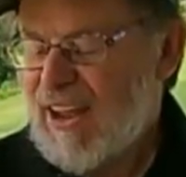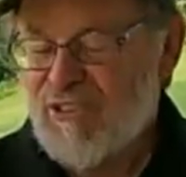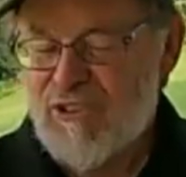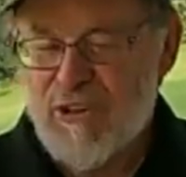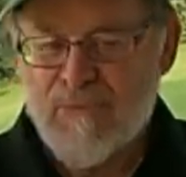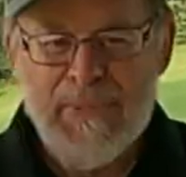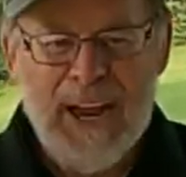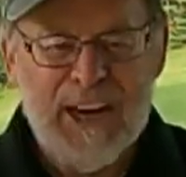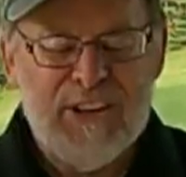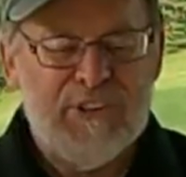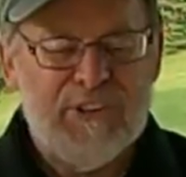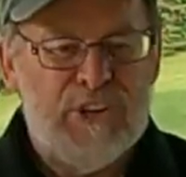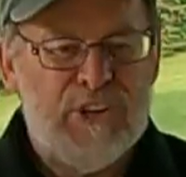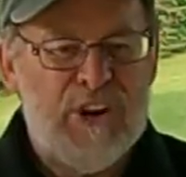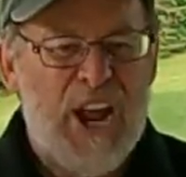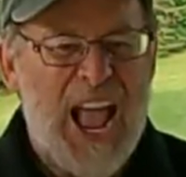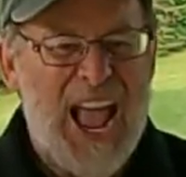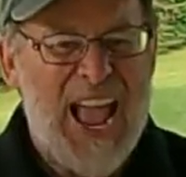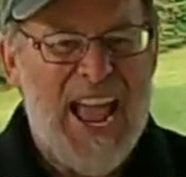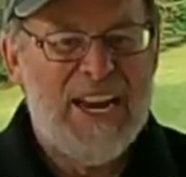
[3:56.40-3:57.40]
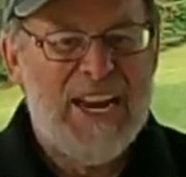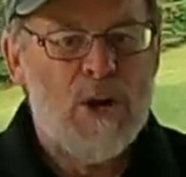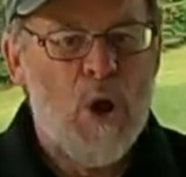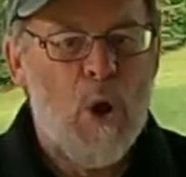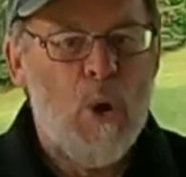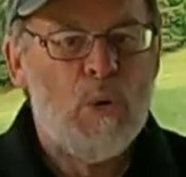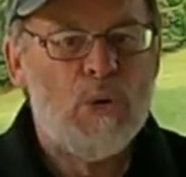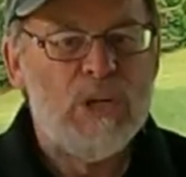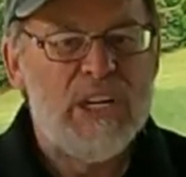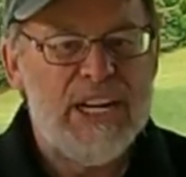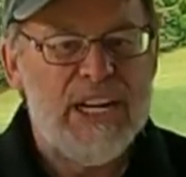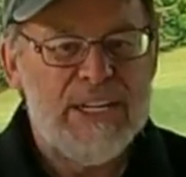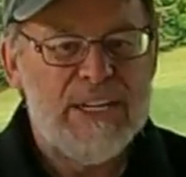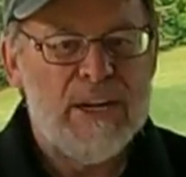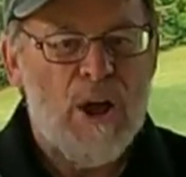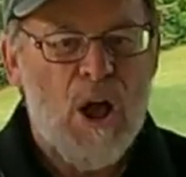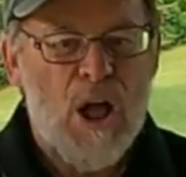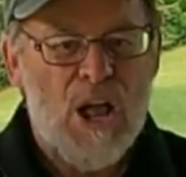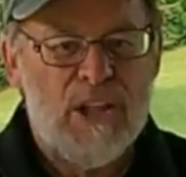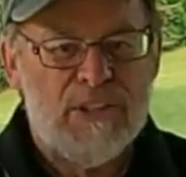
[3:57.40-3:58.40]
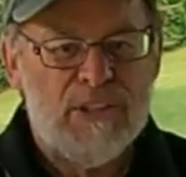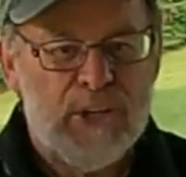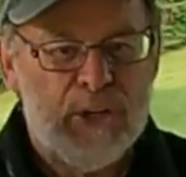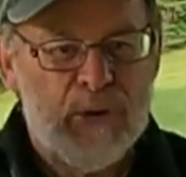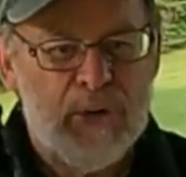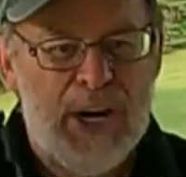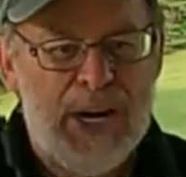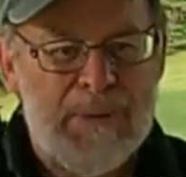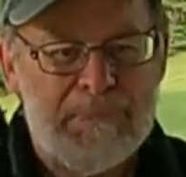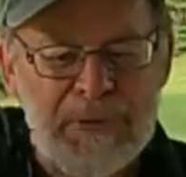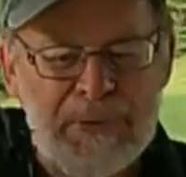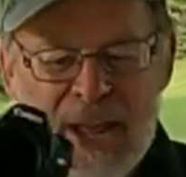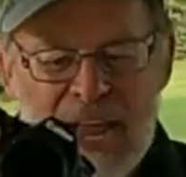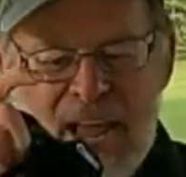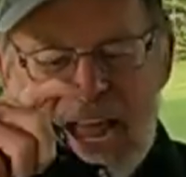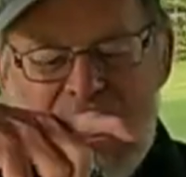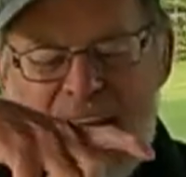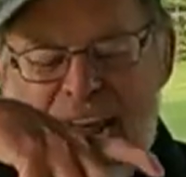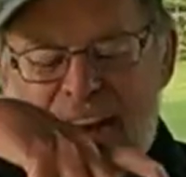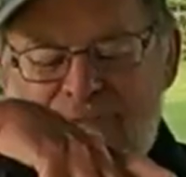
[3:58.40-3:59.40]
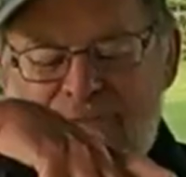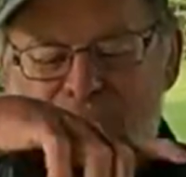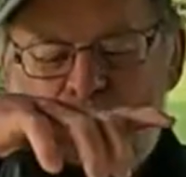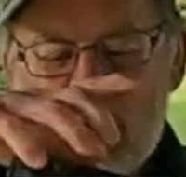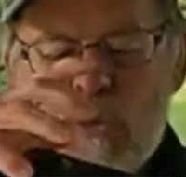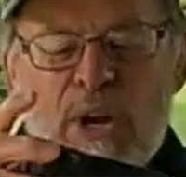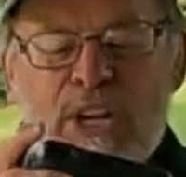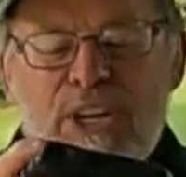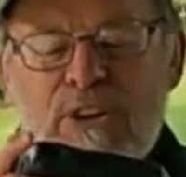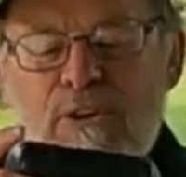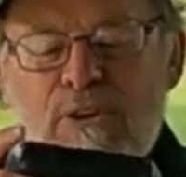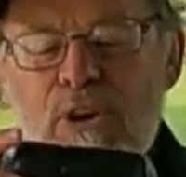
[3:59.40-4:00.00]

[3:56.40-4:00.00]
some extra hand holding on the grip, and for when